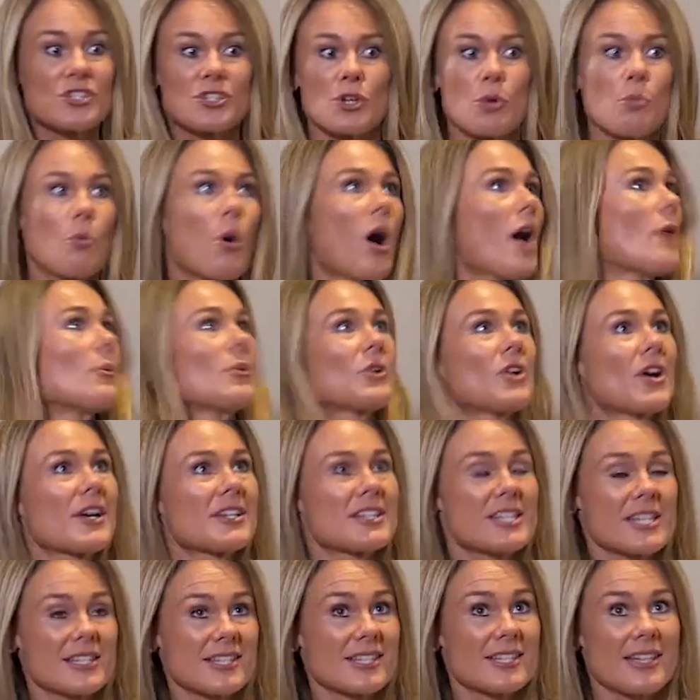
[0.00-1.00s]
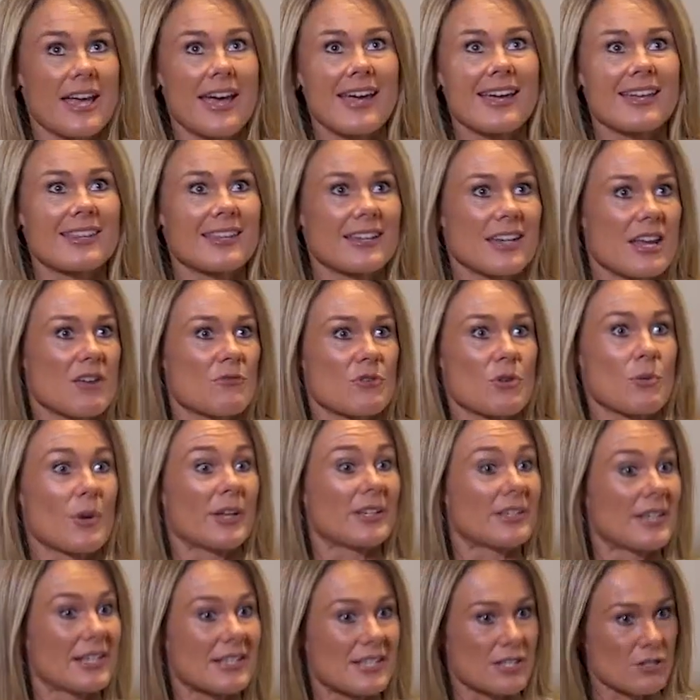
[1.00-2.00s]
So why would I say that
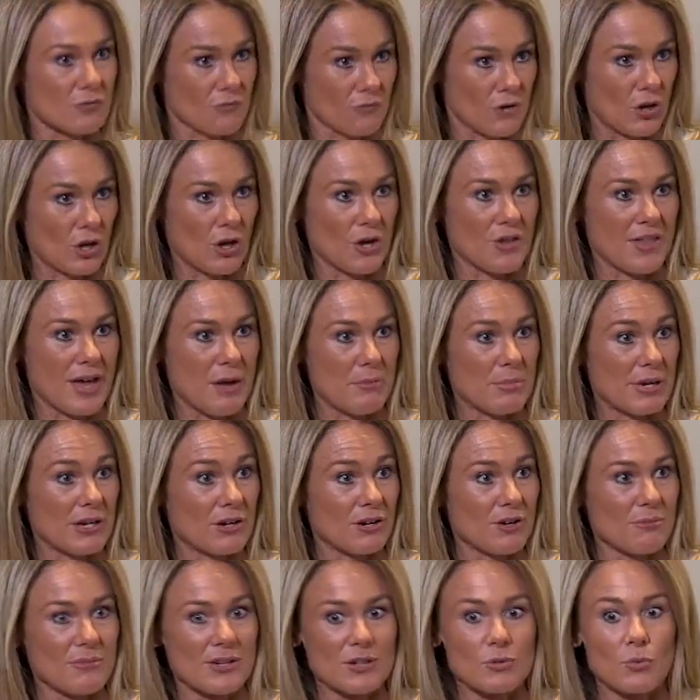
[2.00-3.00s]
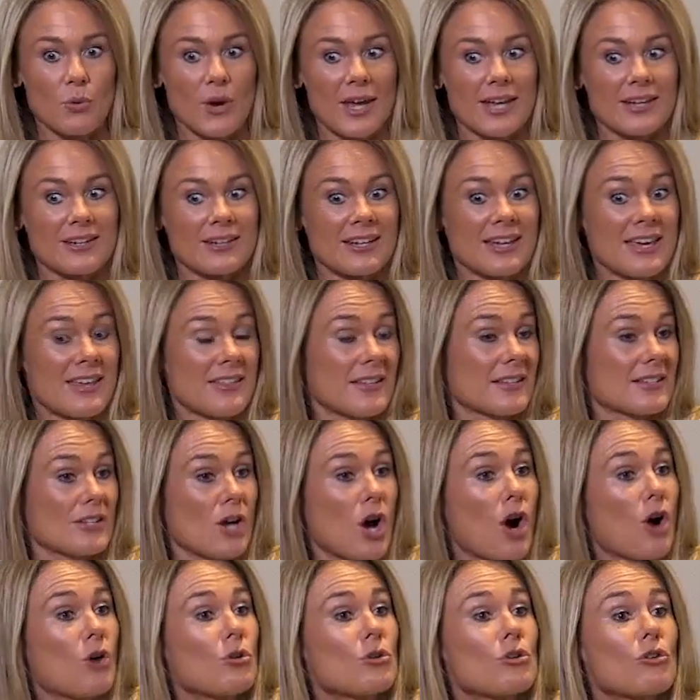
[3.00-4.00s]
everyone needs to follow that pyramid when there's a
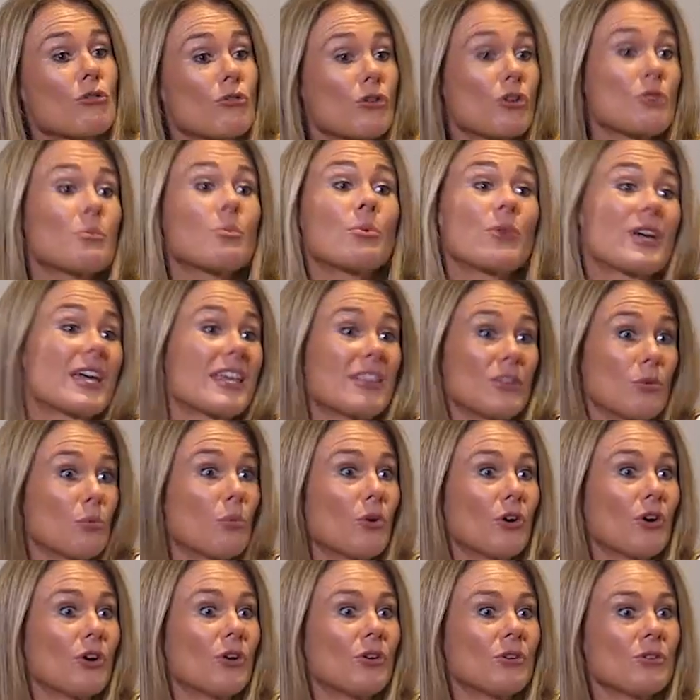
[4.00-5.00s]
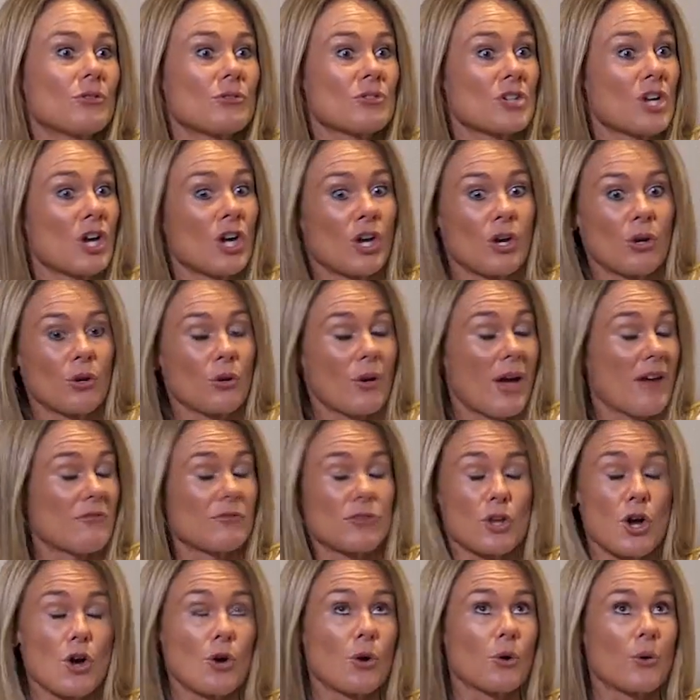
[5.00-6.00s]
whole group in the world who have
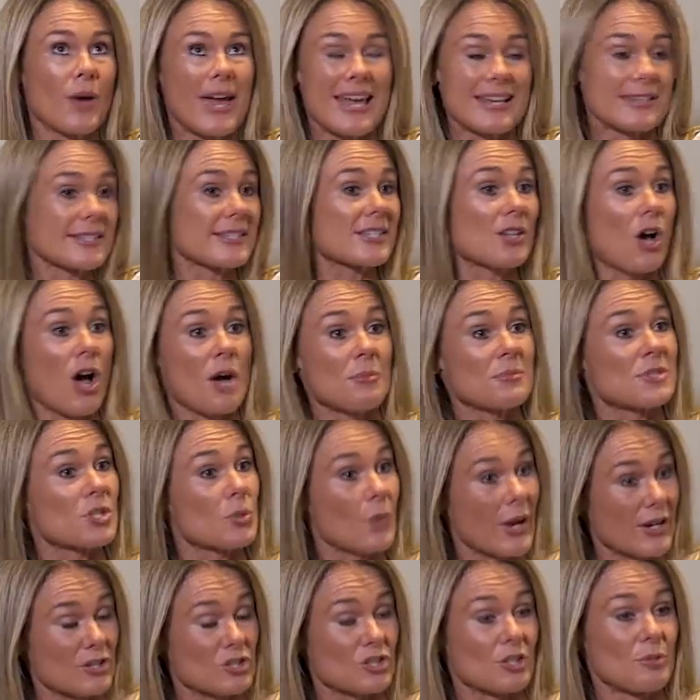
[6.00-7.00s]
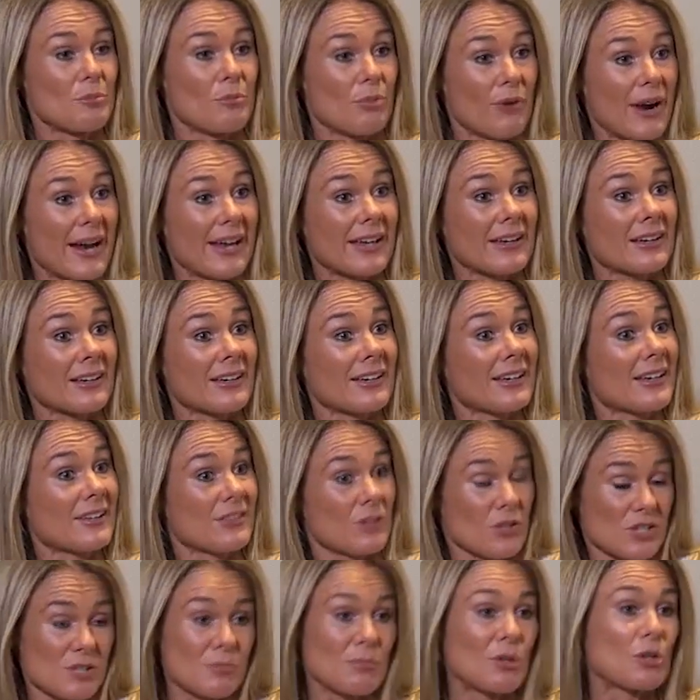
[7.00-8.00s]
no enzymes to actually break
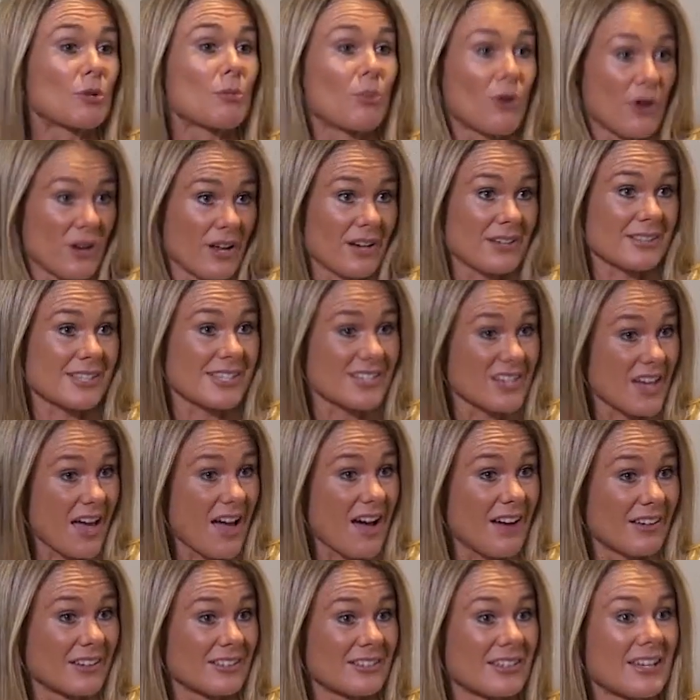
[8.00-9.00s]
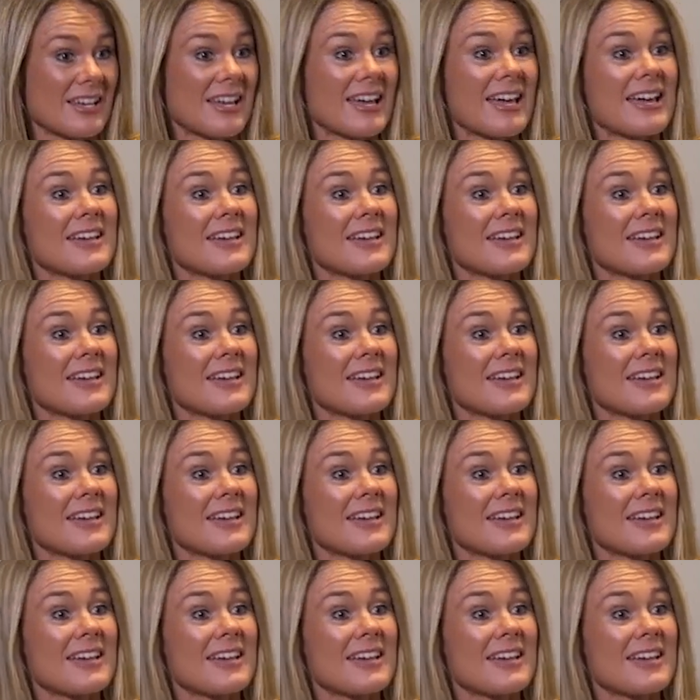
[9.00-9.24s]
those milk products down?